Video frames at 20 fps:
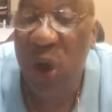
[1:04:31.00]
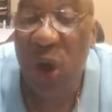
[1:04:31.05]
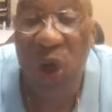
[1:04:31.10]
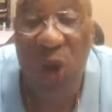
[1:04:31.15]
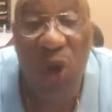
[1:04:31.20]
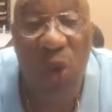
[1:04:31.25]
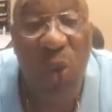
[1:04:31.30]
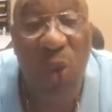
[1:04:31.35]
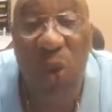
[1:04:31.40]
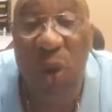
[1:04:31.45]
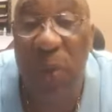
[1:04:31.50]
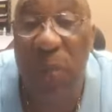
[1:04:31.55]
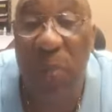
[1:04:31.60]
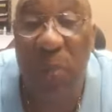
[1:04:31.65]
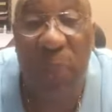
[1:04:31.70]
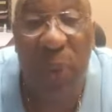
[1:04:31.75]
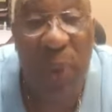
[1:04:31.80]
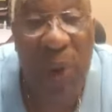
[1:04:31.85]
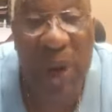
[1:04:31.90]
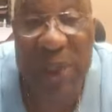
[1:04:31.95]
you're to
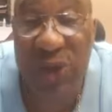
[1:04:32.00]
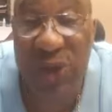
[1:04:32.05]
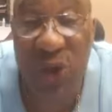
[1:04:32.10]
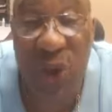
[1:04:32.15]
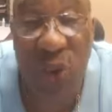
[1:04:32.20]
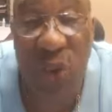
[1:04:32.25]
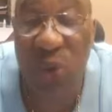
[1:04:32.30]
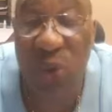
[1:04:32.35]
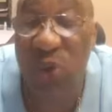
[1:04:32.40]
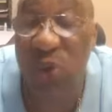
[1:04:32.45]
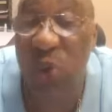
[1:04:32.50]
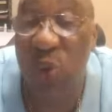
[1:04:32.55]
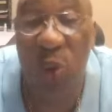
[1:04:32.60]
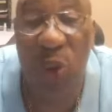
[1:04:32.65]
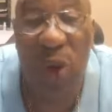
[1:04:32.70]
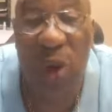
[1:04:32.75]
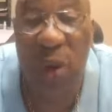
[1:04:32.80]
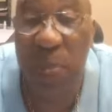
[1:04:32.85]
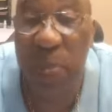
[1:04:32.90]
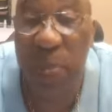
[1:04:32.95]
press on
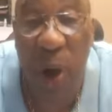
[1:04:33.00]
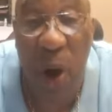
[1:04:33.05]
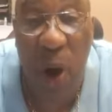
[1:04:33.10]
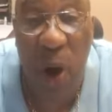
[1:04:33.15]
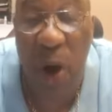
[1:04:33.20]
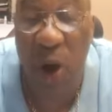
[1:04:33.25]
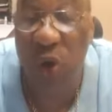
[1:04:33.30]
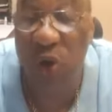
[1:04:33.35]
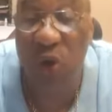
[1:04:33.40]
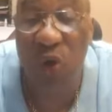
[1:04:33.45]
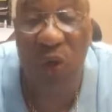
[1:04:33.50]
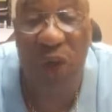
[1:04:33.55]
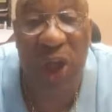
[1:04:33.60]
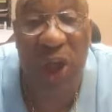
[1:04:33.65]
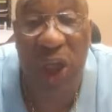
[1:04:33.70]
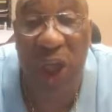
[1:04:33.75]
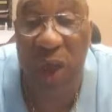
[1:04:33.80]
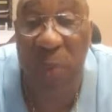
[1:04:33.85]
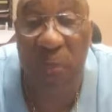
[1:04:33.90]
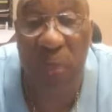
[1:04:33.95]
toward the mark. You're to
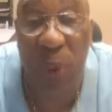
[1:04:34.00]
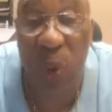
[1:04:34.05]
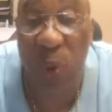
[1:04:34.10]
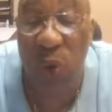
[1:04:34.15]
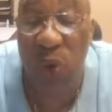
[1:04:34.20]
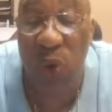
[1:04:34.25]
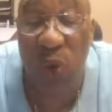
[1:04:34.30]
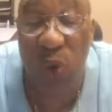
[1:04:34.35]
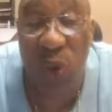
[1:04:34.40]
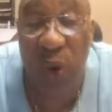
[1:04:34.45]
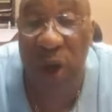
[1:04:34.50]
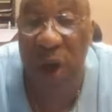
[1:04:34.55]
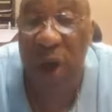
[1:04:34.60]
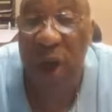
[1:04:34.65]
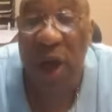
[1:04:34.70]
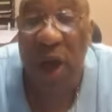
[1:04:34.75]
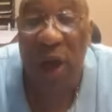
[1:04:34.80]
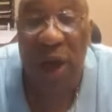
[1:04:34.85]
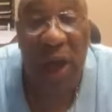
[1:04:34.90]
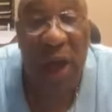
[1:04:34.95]
keep on doing
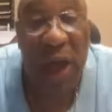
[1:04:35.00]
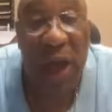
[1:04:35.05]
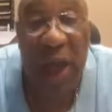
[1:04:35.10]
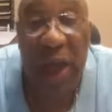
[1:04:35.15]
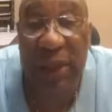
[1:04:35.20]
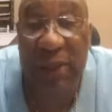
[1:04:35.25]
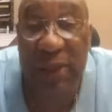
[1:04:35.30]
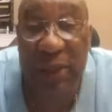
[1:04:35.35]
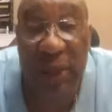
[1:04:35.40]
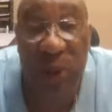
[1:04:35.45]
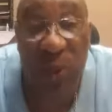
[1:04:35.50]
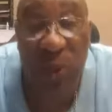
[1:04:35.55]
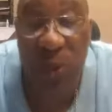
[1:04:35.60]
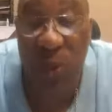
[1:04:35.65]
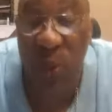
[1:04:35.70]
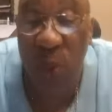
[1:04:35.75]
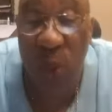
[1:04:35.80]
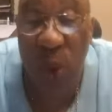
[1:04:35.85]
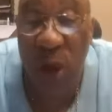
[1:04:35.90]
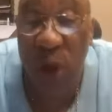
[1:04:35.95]
the excellent
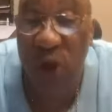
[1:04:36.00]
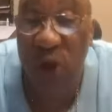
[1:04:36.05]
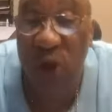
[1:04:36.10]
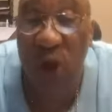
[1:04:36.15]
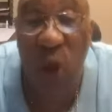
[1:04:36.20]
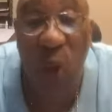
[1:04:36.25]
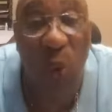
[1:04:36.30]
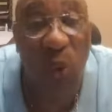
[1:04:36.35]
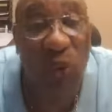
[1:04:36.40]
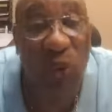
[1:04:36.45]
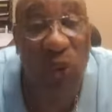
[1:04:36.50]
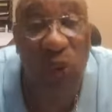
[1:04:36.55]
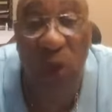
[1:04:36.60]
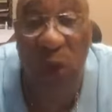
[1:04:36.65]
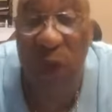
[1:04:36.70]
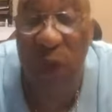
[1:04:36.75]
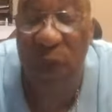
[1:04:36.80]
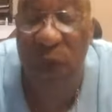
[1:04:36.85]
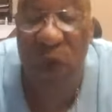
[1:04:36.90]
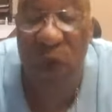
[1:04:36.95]
work. Don't
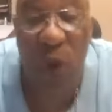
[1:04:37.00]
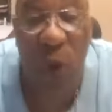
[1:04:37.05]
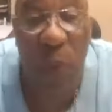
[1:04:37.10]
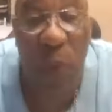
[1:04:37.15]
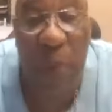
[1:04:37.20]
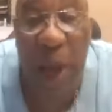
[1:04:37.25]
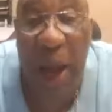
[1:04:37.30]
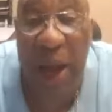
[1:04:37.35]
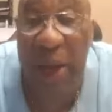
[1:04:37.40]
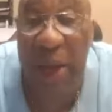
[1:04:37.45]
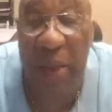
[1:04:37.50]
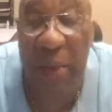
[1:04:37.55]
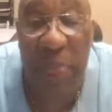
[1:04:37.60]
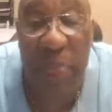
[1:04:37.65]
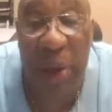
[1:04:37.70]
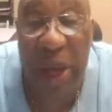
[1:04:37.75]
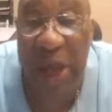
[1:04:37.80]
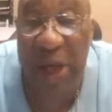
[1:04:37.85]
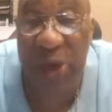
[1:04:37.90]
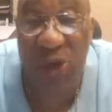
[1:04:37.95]
look for nobody to
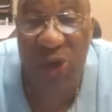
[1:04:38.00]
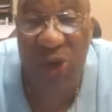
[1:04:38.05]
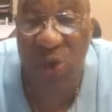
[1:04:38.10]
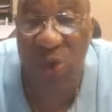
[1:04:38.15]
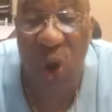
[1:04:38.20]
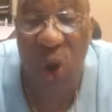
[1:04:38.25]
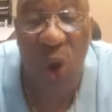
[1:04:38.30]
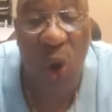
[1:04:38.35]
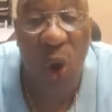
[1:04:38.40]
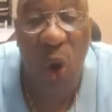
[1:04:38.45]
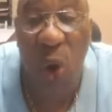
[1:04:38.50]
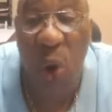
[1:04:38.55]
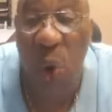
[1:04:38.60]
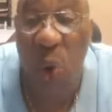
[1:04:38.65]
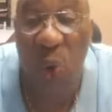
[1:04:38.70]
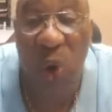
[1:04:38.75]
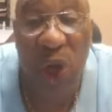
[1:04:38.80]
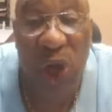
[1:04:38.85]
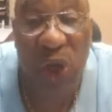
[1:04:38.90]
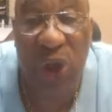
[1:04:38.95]
pat you
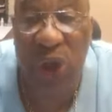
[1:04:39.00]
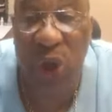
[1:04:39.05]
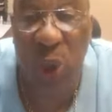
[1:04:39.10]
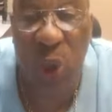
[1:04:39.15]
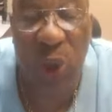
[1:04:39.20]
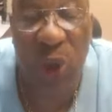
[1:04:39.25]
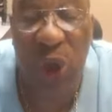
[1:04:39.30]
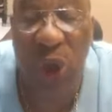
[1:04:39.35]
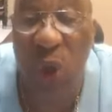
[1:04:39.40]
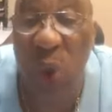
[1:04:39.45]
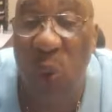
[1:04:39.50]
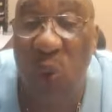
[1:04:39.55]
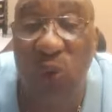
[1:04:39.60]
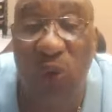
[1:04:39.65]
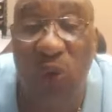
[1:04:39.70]
on the shoulder. Don't